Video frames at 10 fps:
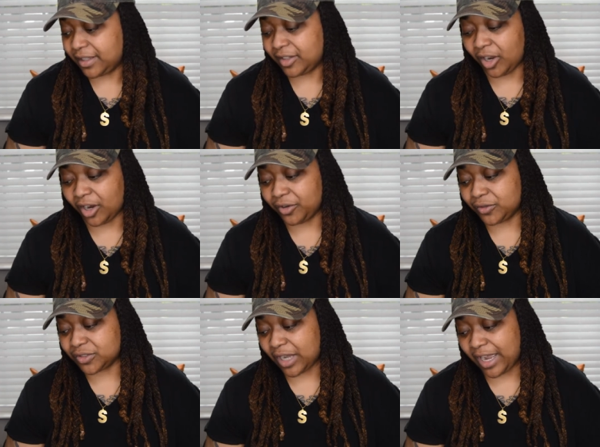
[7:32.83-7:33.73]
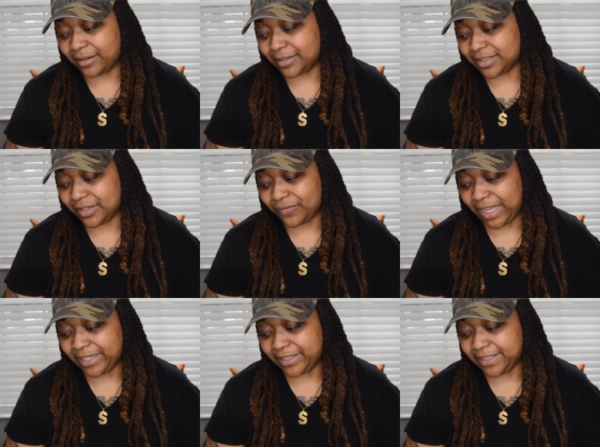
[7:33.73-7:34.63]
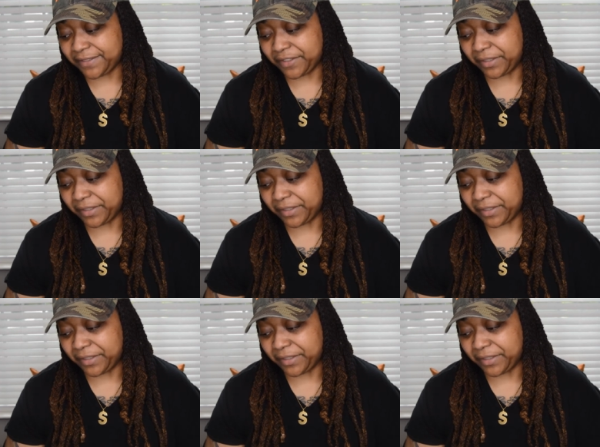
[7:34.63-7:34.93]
The heart notes are iris and violet leaf,